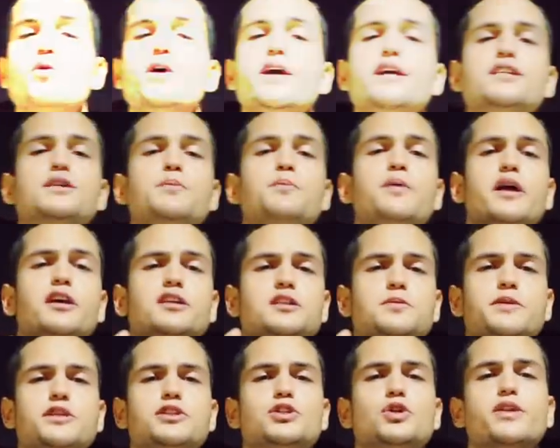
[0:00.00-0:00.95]
Which brings
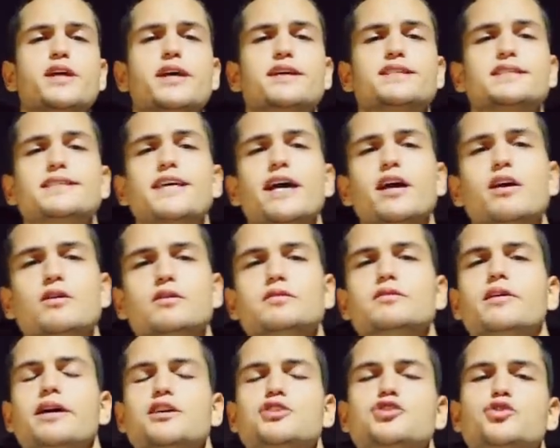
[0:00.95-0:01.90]
me to the
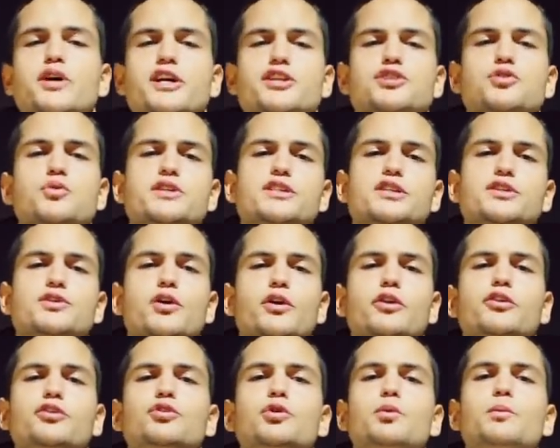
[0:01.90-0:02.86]
second stretch, which is
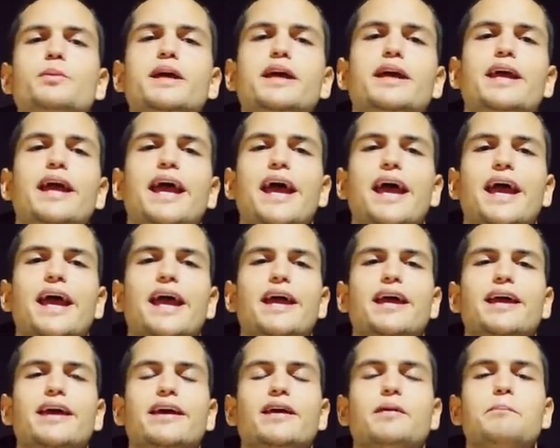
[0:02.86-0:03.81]
going to be
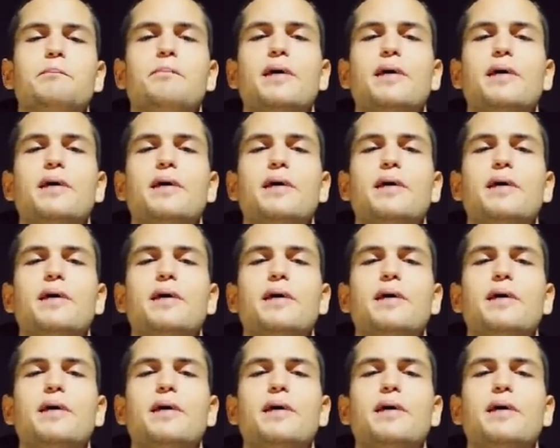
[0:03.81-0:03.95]
a